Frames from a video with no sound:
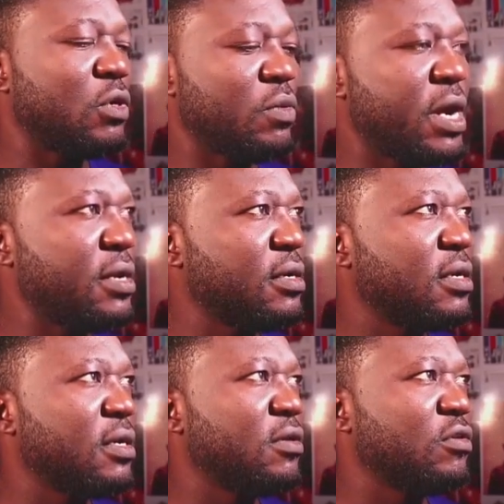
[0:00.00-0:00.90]
Right.
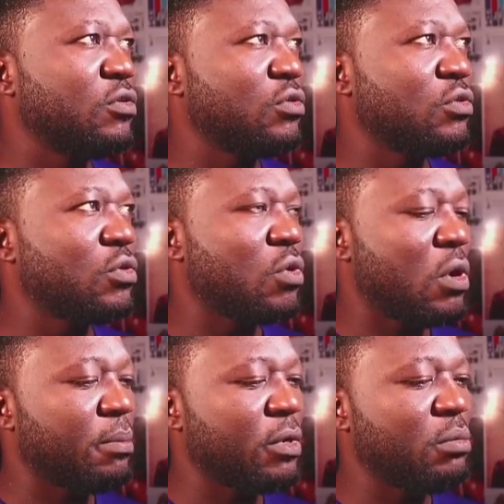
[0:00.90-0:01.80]
So
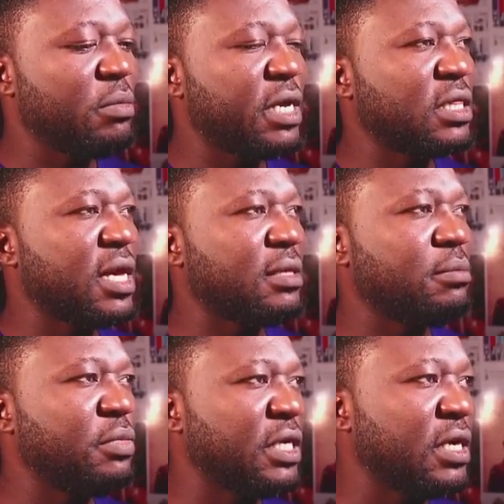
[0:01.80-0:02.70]
I'm gonna make that
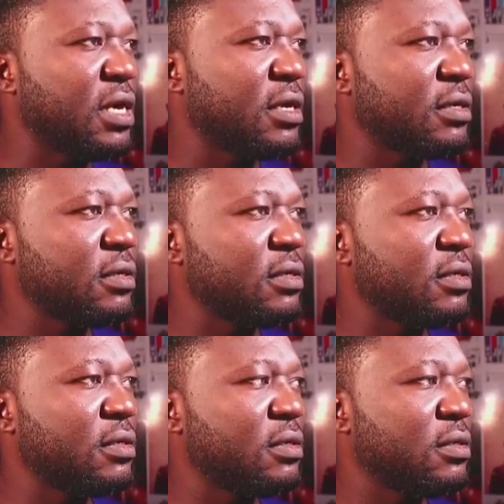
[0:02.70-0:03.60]
bigger.
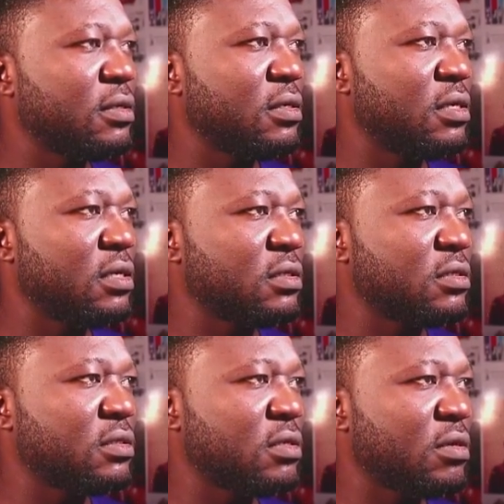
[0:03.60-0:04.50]
Like
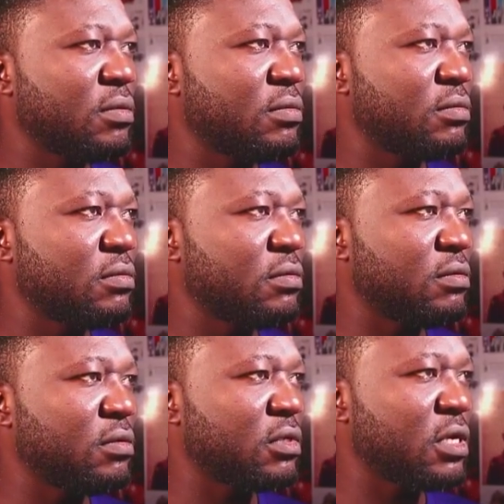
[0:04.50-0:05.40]
so.
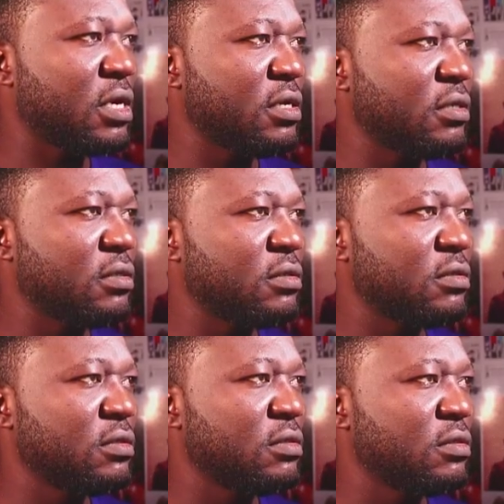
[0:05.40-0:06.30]
Okay.
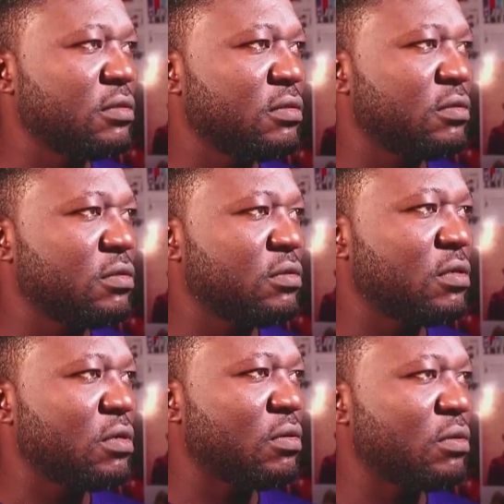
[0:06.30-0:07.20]

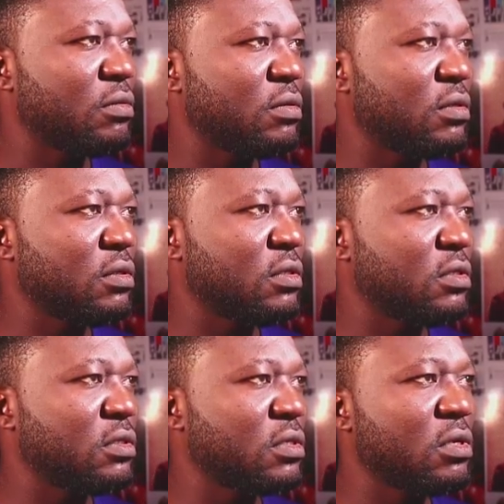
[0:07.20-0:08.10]
So this
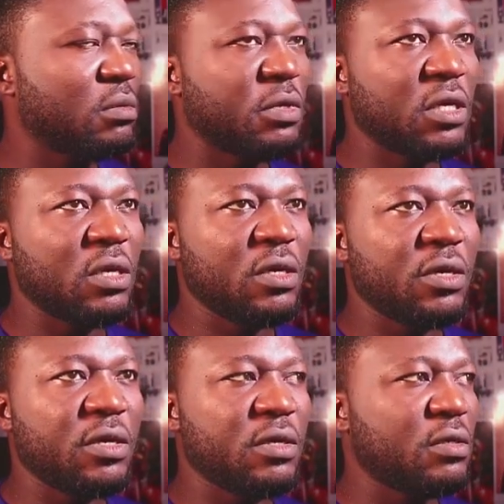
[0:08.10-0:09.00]
is gonna be here.